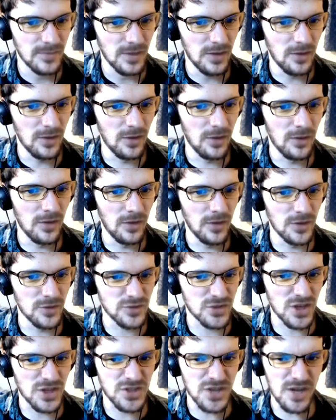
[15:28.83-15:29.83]
Oh,
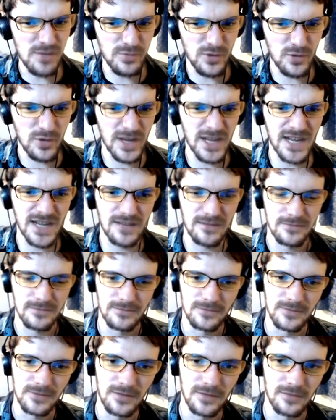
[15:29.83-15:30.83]
there's a double hit.
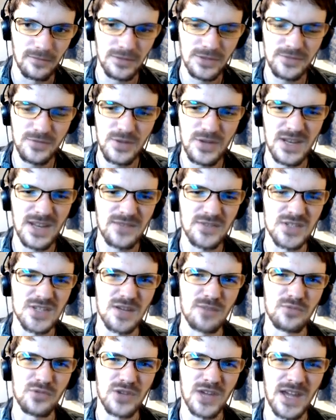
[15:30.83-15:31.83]
I wonder if you can have a
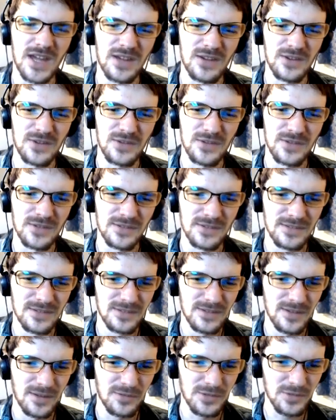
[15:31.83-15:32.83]
double KO.
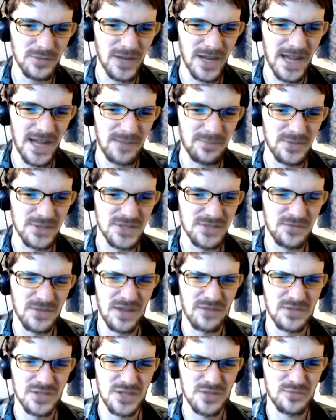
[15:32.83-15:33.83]
I wonder what happens if you
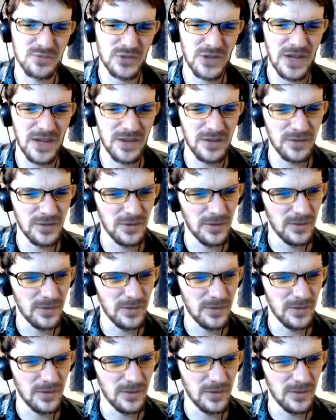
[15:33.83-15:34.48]
have a double KO.